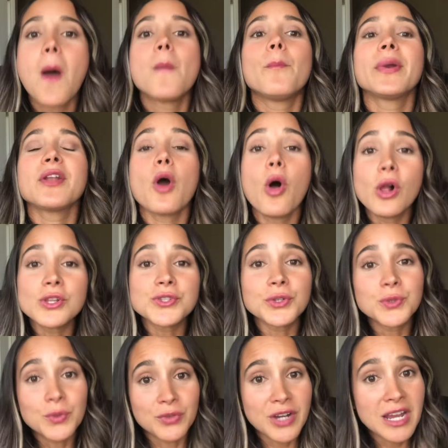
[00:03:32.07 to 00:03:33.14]
but also
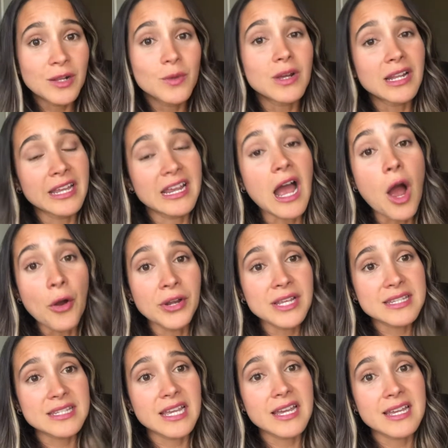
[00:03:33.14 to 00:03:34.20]
to create lookalike
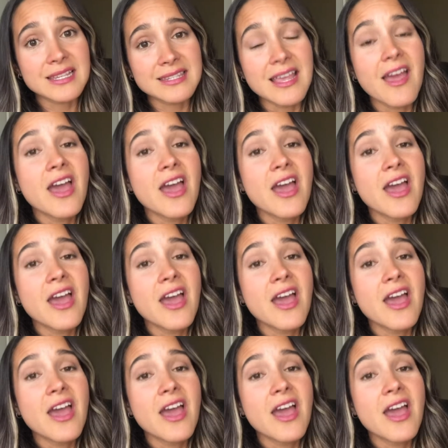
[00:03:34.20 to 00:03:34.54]
audiences